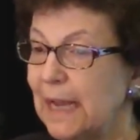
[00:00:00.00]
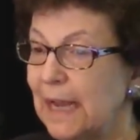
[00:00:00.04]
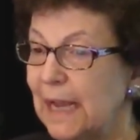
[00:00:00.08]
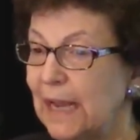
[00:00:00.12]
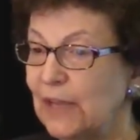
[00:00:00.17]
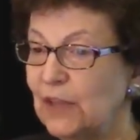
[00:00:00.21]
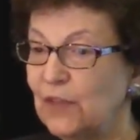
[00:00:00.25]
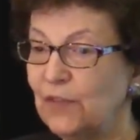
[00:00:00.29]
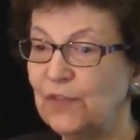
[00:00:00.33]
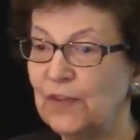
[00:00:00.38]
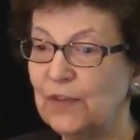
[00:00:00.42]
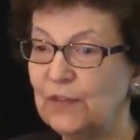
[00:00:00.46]

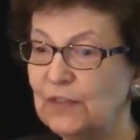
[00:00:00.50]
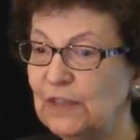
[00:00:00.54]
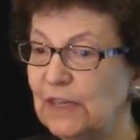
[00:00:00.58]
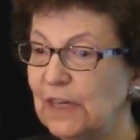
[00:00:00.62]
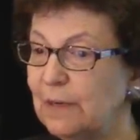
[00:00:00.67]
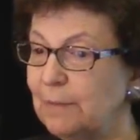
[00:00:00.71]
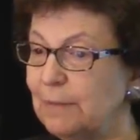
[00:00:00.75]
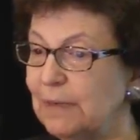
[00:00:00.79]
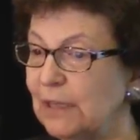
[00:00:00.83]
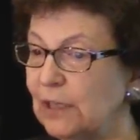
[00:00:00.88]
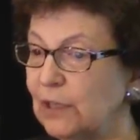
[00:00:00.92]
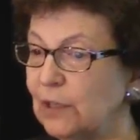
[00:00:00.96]
and the
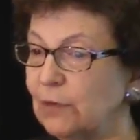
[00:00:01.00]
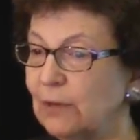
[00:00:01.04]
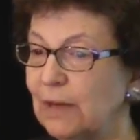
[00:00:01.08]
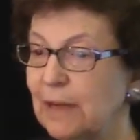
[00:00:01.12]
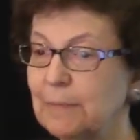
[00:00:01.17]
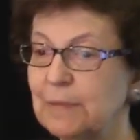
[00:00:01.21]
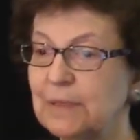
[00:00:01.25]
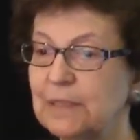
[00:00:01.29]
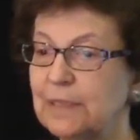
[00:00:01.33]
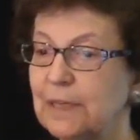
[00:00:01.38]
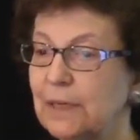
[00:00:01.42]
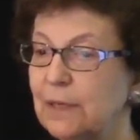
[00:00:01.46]
15
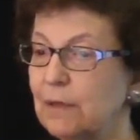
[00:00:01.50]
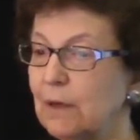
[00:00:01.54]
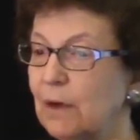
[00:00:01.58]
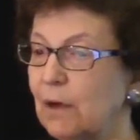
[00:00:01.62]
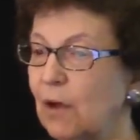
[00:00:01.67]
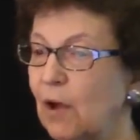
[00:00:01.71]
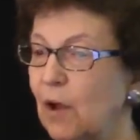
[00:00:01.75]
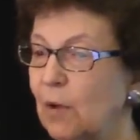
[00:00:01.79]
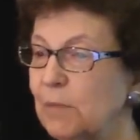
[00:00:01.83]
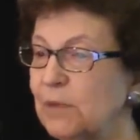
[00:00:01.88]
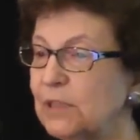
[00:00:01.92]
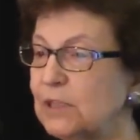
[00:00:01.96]
milligrams did
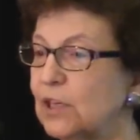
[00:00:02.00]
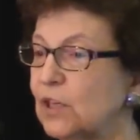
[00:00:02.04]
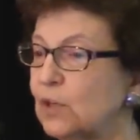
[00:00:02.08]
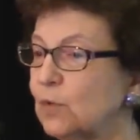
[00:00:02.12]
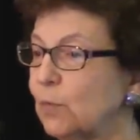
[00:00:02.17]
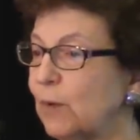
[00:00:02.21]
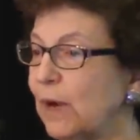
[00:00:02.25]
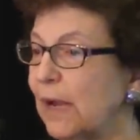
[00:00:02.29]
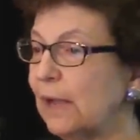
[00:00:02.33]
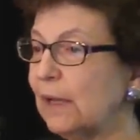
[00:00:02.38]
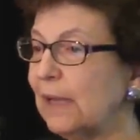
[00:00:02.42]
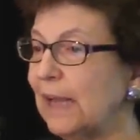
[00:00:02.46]
almost as
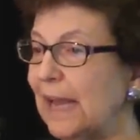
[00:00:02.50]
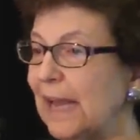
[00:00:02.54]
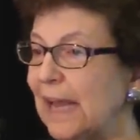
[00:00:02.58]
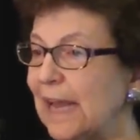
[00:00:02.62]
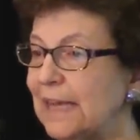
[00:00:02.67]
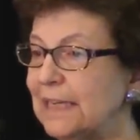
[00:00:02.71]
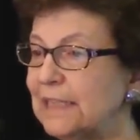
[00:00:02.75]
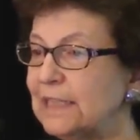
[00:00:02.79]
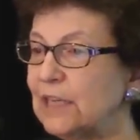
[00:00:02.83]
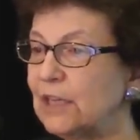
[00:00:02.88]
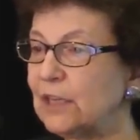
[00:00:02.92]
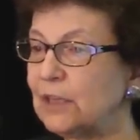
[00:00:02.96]
well
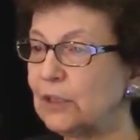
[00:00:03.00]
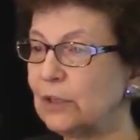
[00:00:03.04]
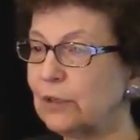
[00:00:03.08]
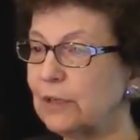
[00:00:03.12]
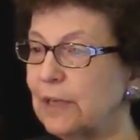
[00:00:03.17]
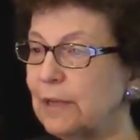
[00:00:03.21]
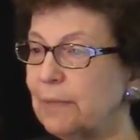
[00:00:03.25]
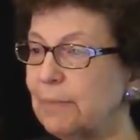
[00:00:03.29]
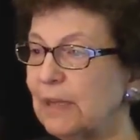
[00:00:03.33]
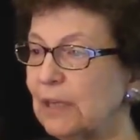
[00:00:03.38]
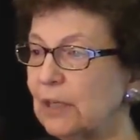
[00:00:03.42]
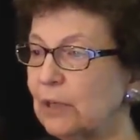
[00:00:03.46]
as the
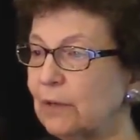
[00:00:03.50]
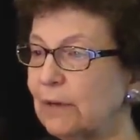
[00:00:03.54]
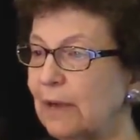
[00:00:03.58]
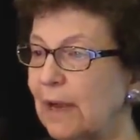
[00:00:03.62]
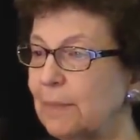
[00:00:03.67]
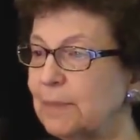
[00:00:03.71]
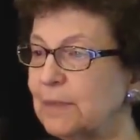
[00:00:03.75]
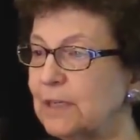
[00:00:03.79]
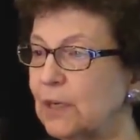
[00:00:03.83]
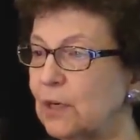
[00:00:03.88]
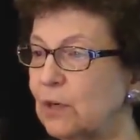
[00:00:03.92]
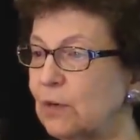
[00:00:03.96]
30
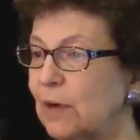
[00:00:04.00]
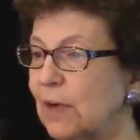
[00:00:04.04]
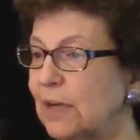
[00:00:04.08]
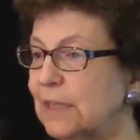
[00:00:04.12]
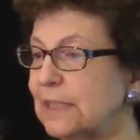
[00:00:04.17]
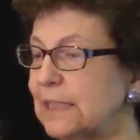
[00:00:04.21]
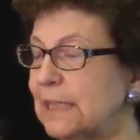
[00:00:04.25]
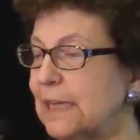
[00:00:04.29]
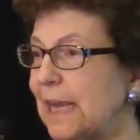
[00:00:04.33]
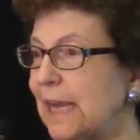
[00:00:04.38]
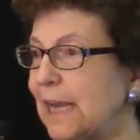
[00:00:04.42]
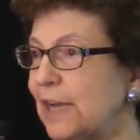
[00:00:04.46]
milligrams across
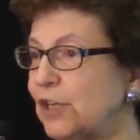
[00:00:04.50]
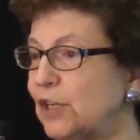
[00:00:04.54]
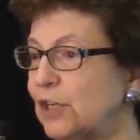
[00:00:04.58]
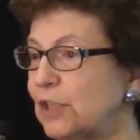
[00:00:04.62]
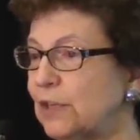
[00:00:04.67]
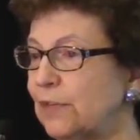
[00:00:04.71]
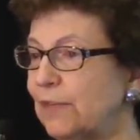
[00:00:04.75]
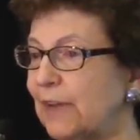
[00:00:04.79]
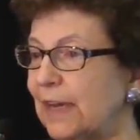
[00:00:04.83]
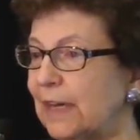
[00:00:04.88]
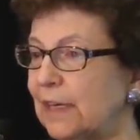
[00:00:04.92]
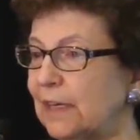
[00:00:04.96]
the ages
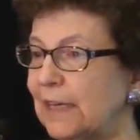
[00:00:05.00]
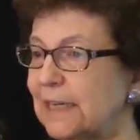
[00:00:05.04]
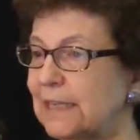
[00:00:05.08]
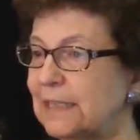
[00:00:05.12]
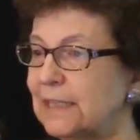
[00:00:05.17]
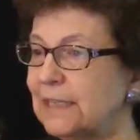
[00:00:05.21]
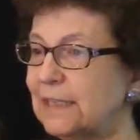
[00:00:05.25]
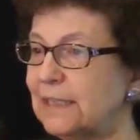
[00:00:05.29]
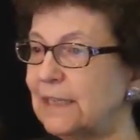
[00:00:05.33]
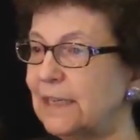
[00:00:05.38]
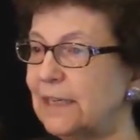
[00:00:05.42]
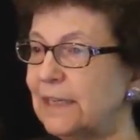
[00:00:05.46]
of
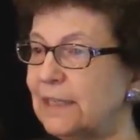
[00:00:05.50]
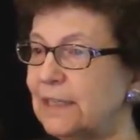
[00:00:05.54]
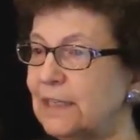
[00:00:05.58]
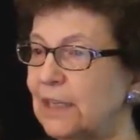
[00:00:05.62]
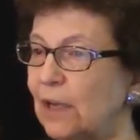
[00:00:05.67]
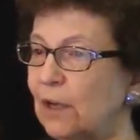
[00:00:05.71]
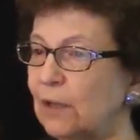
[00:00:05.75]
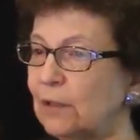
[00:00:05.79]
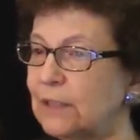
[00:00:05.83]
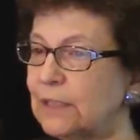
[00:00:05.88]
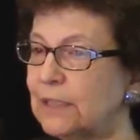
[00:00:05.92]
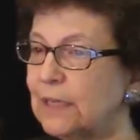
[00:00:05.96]
adolescents and
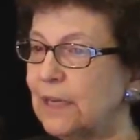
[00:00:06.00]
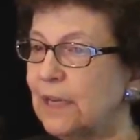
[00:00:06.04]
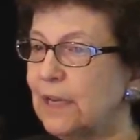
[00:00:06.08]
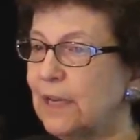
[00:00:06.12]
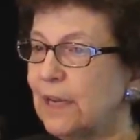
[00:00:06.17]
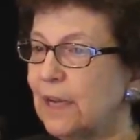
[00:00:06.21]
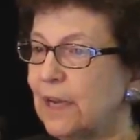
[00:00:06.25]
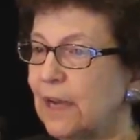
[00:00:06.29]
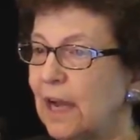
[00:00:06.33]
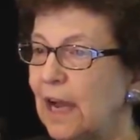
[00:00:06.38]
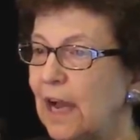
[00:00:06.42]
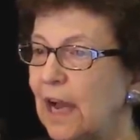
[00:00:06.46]
adults.
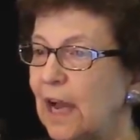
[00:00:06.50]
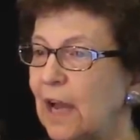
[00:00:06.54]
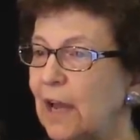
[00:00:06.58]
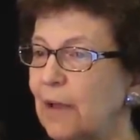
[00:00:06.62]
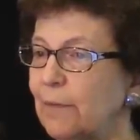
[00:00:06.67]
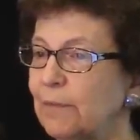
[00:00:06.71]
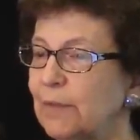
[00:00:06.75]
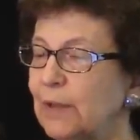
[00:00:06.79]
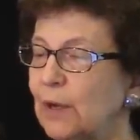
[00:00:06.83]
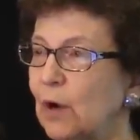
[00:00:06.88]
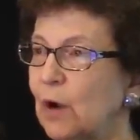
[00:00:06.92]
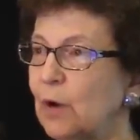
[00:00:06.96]

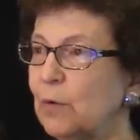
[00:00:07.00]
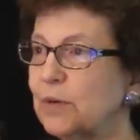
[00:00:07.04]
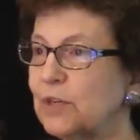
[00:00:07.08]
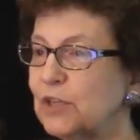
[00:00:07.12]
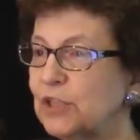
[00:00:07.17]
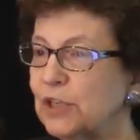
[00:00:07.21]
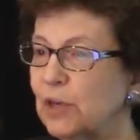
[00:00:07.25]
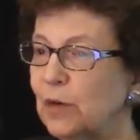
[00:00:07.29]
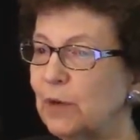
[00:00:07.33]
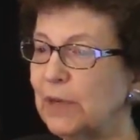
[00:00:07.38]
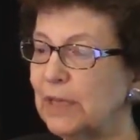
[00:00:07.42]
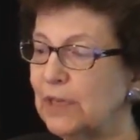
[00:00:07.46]
There I was
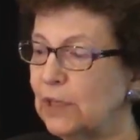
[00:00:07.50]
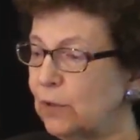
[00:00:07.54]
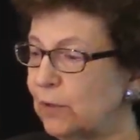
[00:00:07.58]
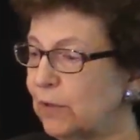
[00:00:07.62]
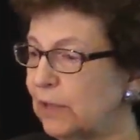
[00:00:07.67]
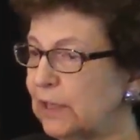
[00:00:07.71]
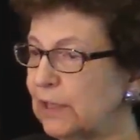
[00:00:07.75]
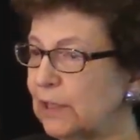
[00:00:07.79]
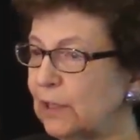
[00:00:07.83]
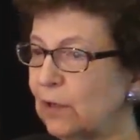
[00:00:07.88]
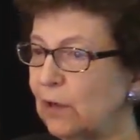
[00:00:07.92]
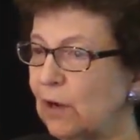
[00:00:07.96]
showing you
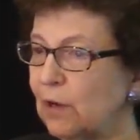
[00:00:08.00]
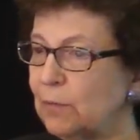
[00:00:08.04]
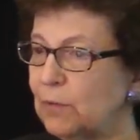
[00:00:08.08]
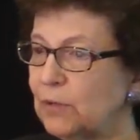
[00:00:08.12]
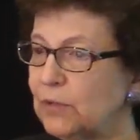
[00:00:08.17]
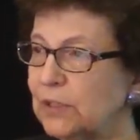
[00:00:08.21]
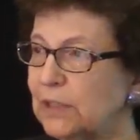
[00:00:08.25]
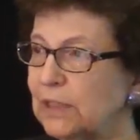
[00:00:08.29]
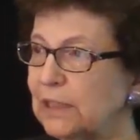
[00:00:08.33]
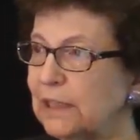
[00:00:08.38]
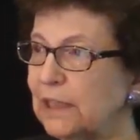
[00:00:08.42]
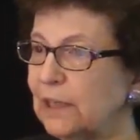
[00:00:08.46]
clear,
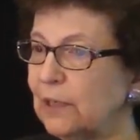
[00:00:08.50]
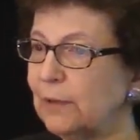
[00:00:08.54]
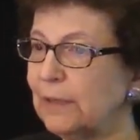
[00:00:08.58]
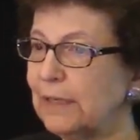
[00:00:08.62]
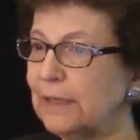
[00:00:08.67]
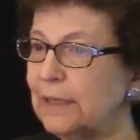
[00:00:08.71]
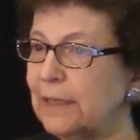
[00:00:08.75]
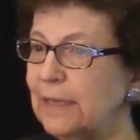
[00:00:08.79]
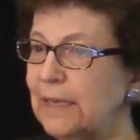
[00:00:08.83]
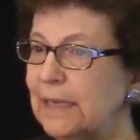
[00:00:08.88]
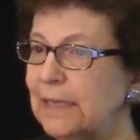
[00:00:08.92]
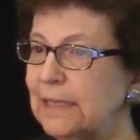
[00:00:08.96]
almost clear,
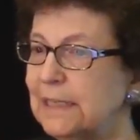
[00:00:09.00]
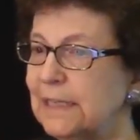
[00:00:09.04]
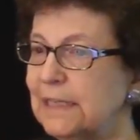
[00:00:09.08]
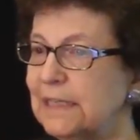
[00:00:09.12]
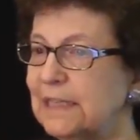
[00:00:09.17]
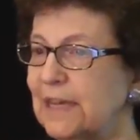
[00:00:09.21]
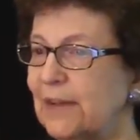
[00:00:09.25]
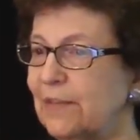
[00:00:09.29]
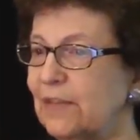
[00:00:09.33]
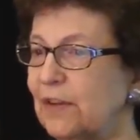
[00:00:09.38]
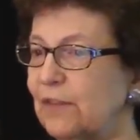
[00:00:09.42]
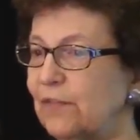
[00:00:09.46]
and easy
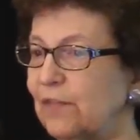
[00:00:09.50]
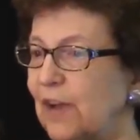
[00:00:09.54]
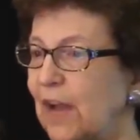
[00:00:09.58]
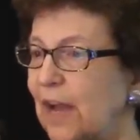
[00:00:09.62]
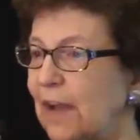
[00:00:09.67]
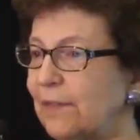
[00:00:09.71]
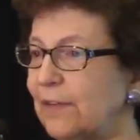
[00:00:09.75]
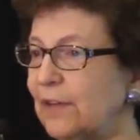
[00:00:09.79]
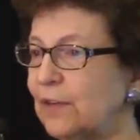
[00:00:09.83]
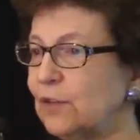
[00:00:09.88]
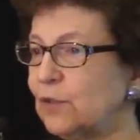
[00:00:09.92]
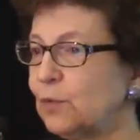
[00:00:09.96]

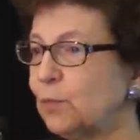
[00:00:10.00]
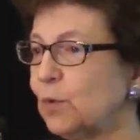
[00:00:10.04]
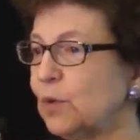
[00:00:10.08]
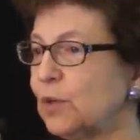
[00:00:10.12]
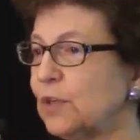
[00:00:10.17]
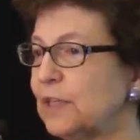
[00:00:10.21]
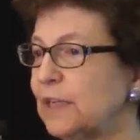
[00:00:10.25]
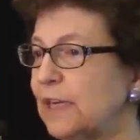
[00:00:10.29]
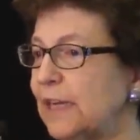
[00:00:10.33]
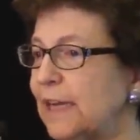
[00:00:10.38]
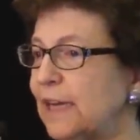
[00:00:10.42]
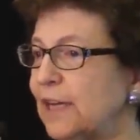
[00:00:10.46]
75. Here's
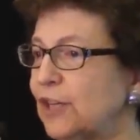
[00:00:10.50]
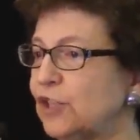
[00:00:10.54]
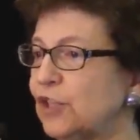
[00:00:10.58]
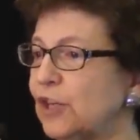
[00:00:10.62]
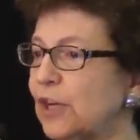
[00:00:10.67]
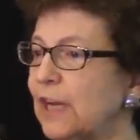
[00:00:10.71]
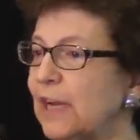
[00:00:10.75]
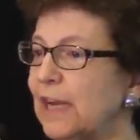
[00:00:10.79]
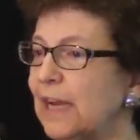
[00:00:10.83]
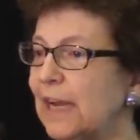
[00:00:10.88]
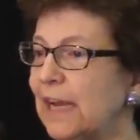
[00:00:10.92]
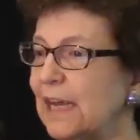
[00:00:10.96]
worst itch,
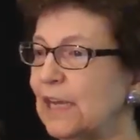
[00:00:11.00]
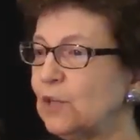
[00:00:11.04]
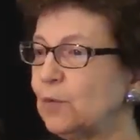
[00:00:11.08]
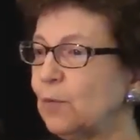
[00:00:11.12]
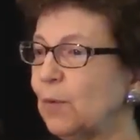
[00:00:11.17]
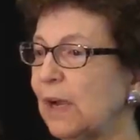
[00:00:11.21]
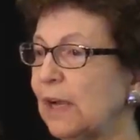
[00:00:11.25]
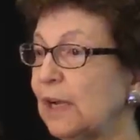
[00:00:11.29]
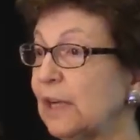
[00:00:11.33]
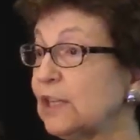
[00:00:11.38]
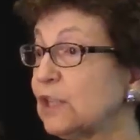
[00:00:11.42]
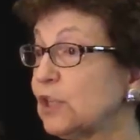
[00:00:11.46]
as
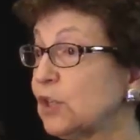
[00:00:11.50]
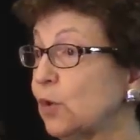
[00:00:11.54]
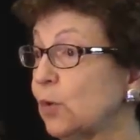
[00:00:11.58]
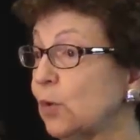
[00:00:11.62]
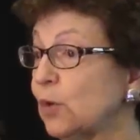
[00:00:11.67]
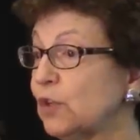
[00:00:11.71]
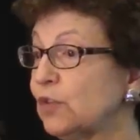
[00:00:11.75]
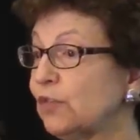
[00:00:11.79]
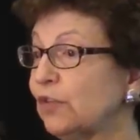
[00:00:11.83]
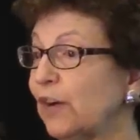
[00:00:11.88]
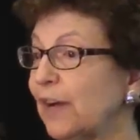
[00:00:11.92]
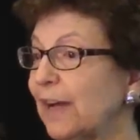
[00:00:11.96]
well as
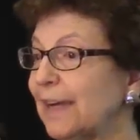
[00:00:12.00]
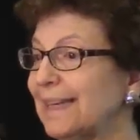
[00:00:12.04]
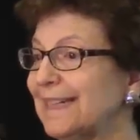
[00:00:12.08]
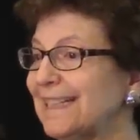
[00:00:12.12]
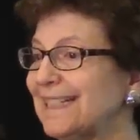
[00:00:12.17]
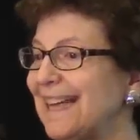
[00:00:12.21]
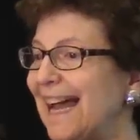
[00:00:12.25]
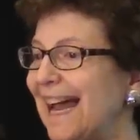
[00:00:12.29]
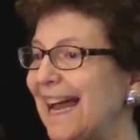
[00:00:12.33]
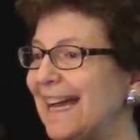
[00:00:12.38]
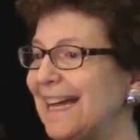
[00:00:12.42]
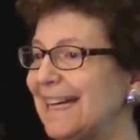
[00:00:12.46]
scores for
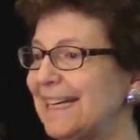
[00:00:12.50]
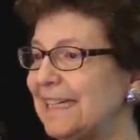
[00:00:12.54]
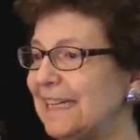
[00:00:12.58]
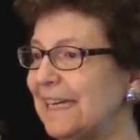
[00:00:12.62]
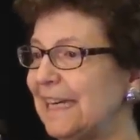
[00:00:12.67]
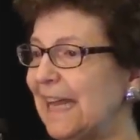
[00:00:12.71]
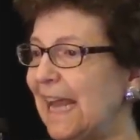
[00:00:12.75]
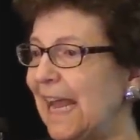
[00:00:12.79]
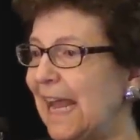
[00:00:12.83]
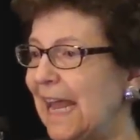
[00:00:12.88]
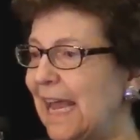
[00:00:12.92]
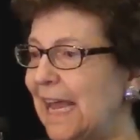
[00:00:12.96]

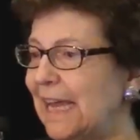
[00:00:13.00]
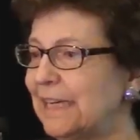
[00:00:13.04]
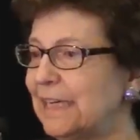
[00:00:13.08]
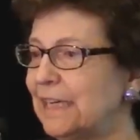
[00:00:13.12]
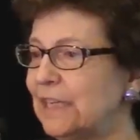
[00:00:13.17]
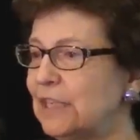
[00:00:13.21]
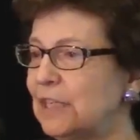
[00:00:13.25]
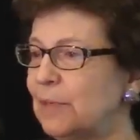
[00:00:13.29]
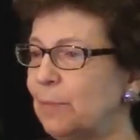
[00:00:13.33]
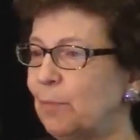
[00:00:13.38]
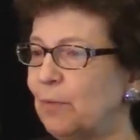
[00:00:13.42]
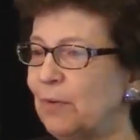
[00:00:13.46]
anxiety and
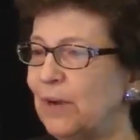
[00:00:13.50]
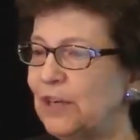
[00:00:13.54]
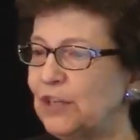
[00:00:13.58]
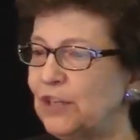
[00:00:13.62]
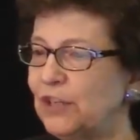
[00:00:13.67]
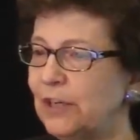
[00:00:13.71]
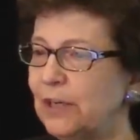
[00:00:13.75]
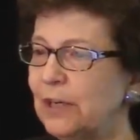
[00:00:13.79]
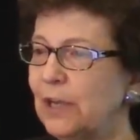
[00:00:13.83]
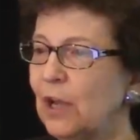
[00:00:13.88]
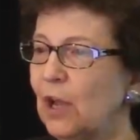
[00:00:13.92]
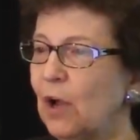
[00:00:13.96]

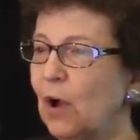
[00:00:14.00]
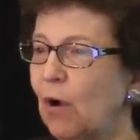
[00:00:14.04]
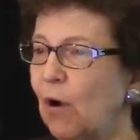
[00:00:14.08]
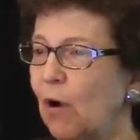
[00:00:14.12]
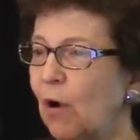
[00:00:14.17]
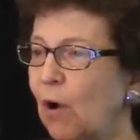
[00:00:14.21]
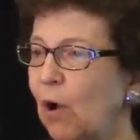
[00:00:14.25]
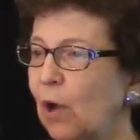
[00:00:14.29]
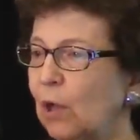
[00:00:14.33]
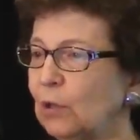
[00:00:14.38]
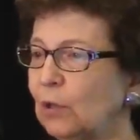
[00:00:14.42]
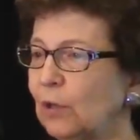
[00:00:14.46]
depression,
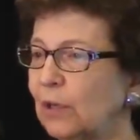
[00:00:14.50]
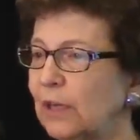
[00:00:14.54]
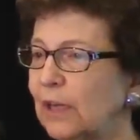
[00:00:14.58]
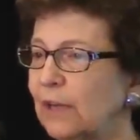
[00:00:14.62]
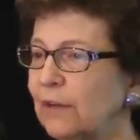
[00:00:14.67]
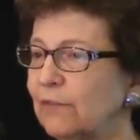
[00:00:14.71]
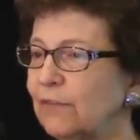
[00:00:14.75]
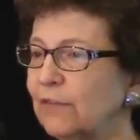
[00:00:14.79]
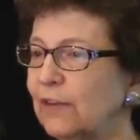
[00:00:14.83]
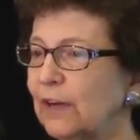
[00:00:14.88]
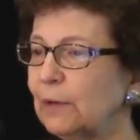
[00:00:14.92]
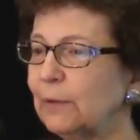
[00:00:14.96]
all
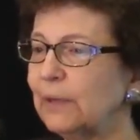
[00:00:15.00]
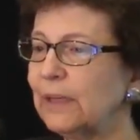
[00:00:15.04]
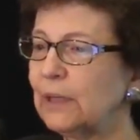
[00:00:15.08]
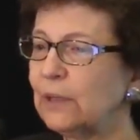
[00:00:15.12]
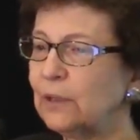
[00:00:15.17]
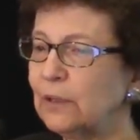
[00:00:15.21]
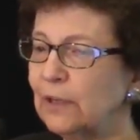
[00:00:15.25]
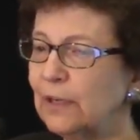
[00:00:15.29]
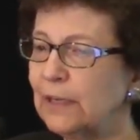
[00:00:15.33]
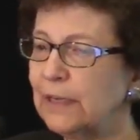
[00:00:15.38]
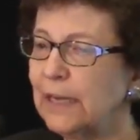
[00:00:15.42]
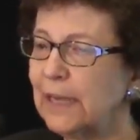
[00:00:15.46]
looking very
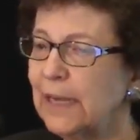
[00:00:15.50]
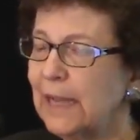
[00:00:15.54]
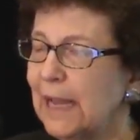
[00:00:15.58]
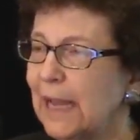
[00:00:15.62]
good.